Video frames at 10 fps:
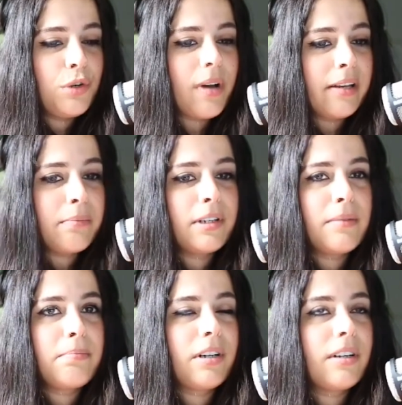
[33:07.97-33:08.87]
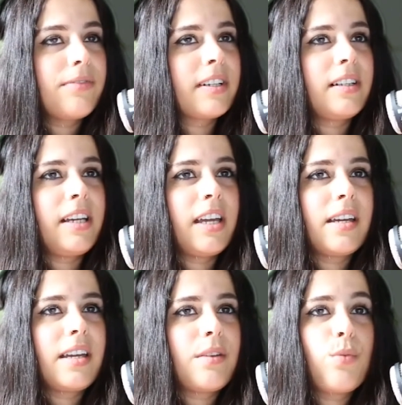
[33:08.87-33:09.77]
You kind of put it perfectly
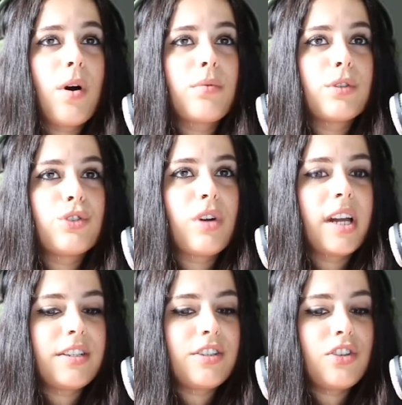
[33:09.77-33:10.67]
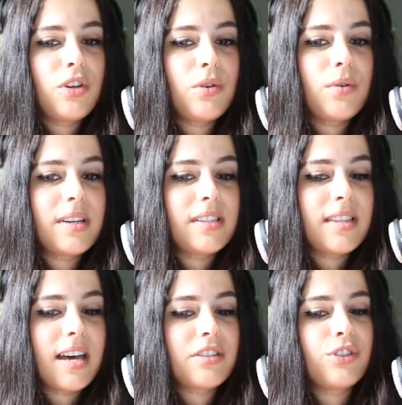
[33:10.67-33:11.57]
in what we're trying to do, is
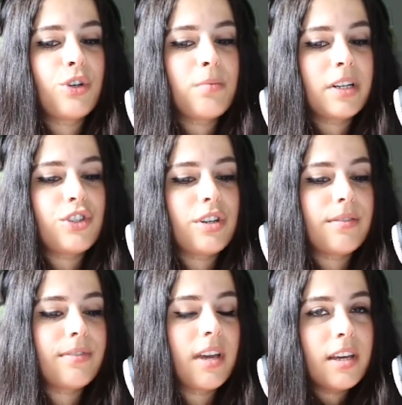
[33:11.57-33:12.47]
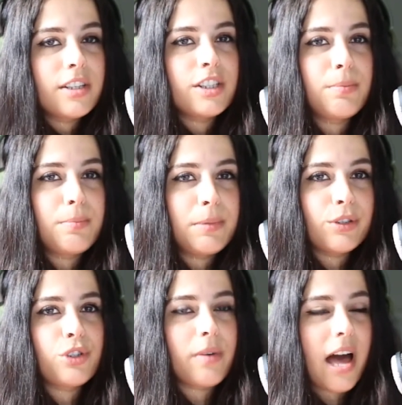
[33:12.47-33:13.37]
that so much of
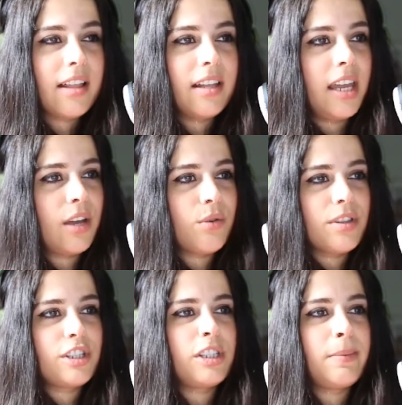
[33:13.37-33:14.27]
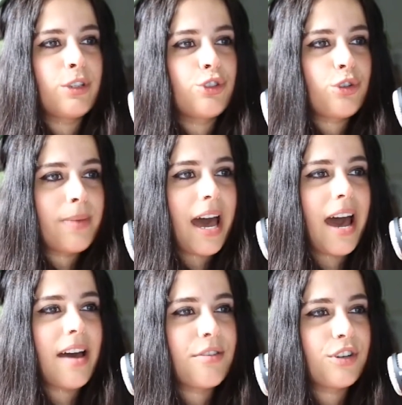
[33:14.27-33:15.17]
spirituality or the spiritual
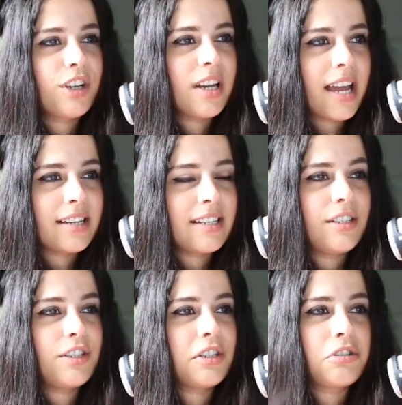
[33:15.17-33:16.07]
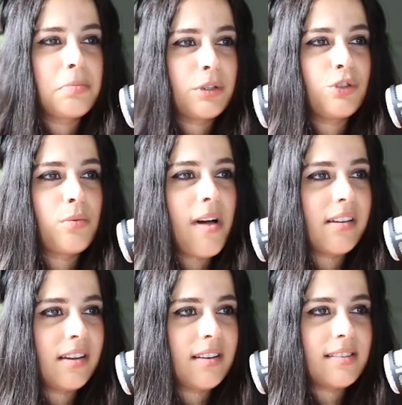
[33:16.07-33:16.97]
path or connecting to your
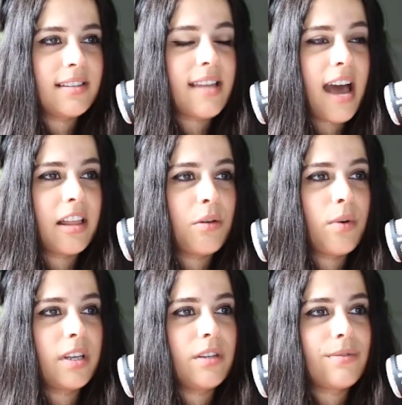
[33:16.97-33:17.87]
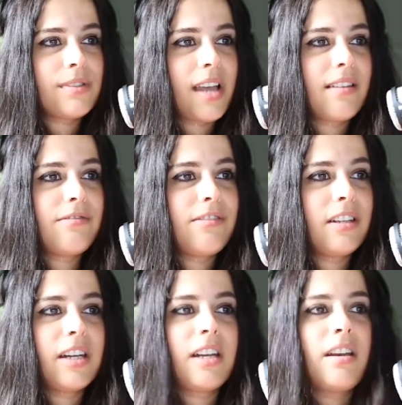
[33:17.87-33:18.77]
spirituality is exactly what you said,
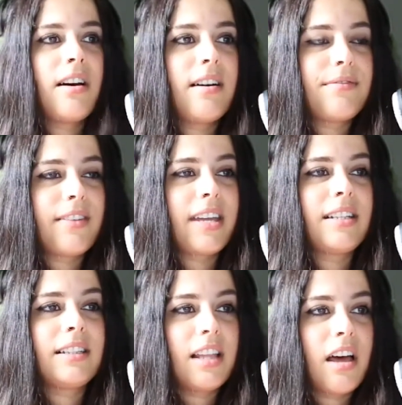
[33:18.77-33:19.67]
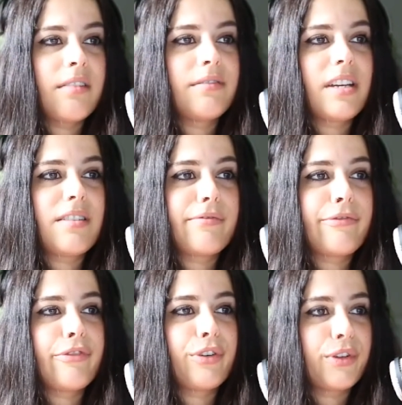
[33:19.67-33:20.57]
feeling enough and loved and
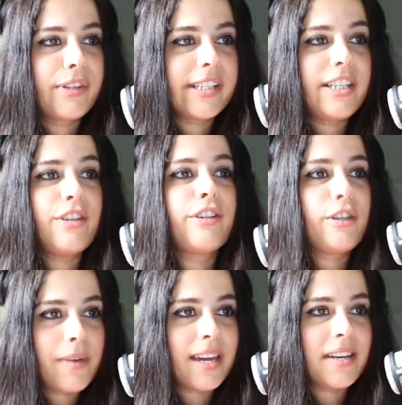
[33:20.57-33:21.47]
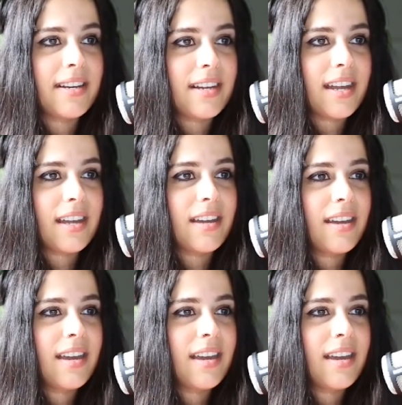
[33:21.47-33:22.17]
full in your humanity.